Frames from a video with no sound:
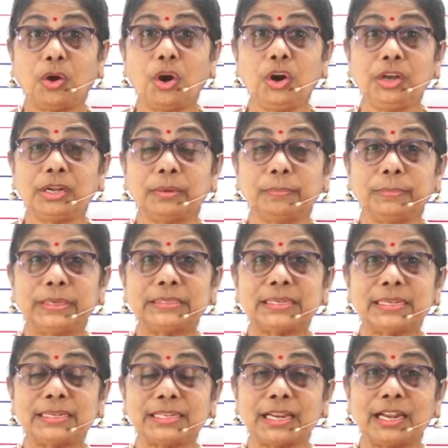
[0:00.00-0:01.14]
Autumn is
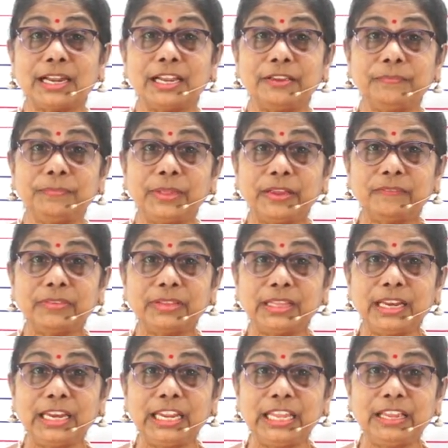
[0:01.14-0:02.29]
a time when
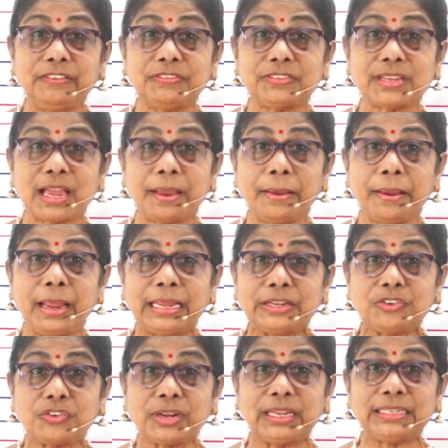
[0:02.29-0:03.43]
the leaves are,
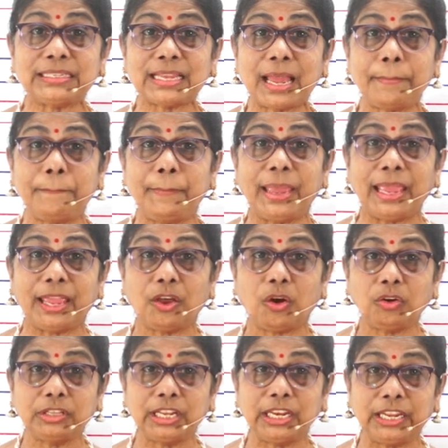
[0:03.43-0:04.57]
trees are bare,
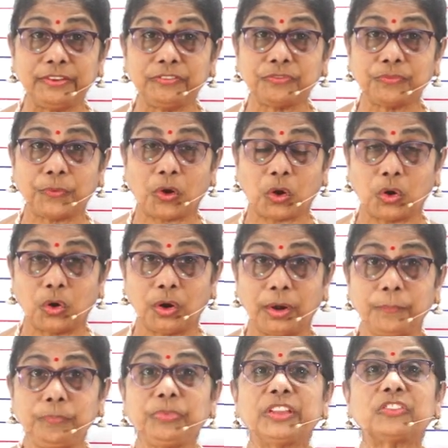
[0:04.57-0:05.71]
all the leaves fall.
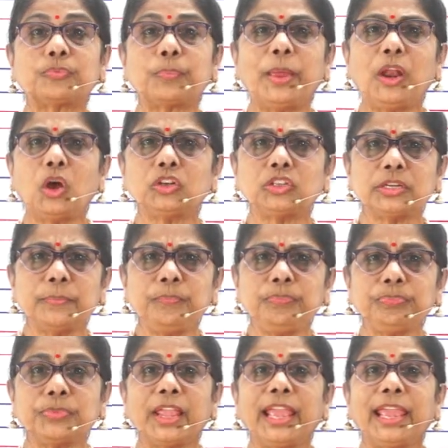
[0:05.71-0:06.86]
Spell autumn
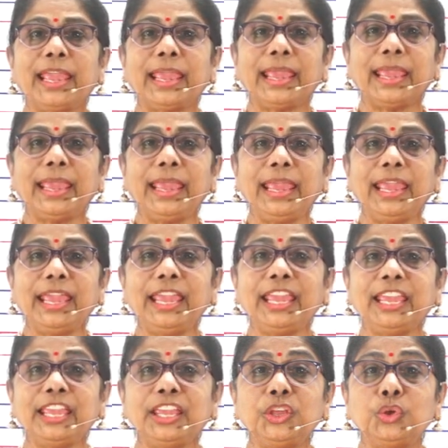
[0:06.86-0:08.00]

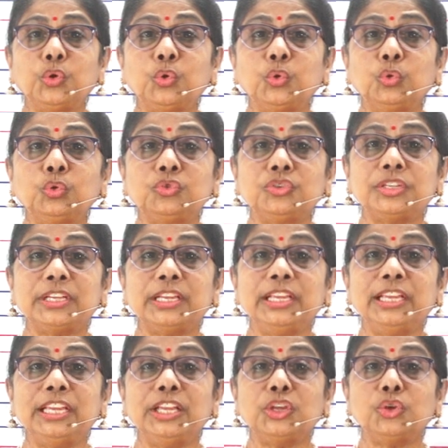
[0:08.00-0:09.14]
A U
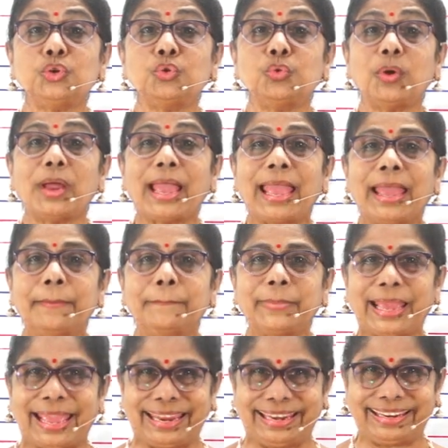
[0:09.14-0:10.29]
T U M
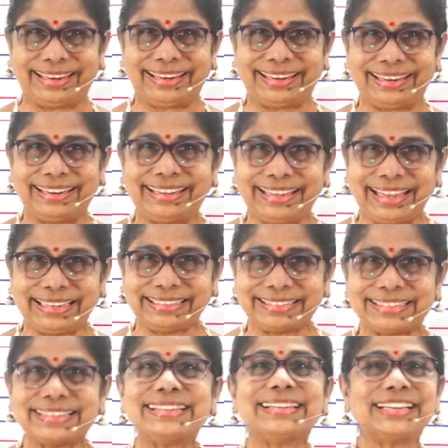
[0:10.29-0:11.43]
N. Yes?
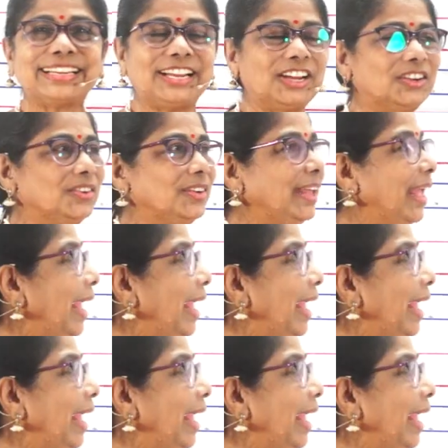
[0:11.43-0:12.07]
Curse.